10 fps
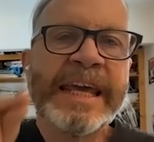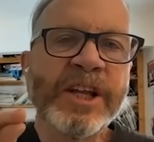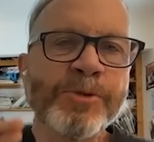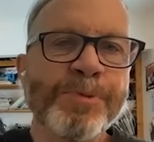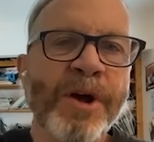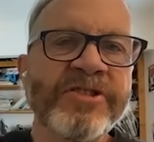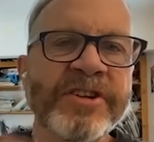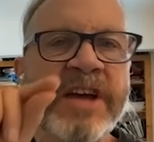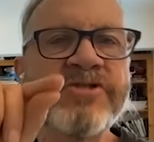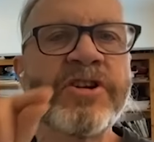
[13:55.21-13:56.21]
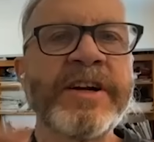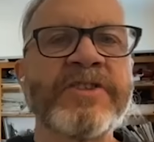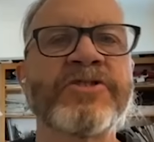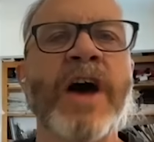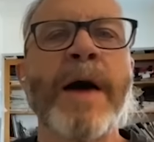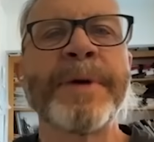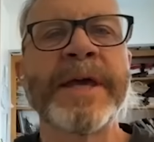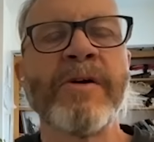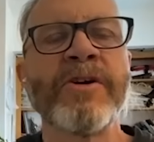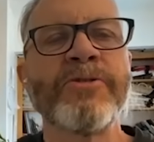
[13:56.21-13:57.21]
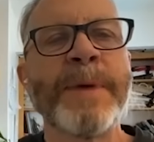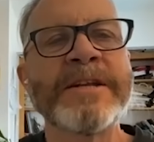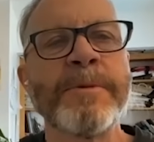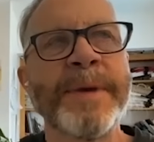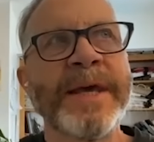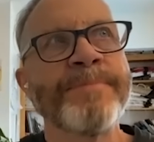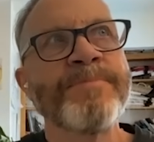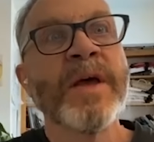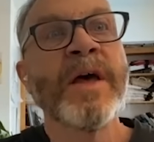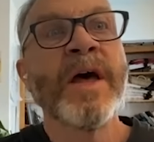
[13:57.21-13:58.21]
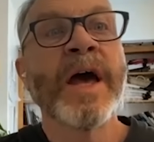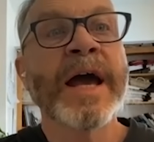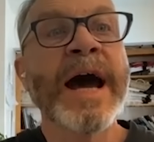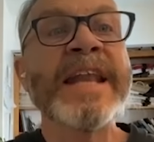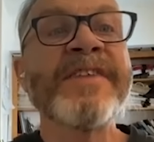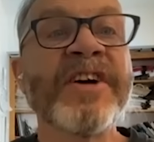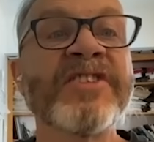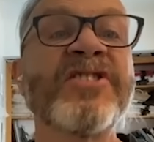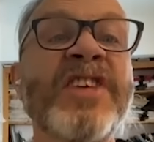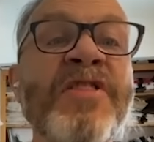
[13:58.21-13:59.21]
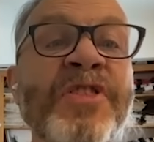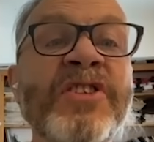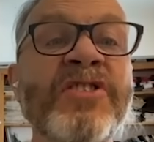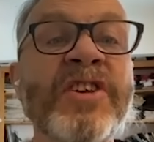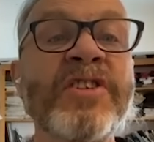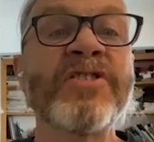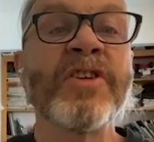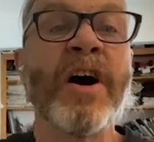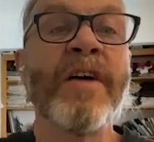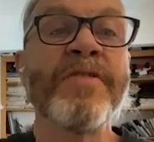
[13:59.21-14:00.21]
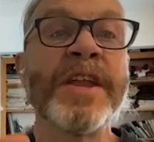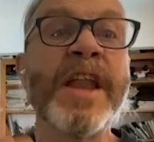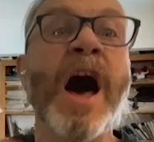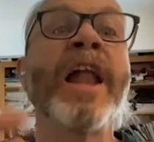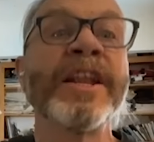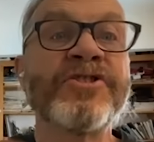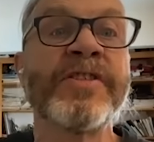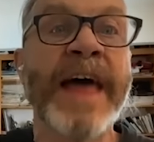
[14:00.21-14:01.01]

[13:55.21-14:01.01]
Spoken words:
Each presentation, each topic area is meant to be kind of a synthesis of the knowledge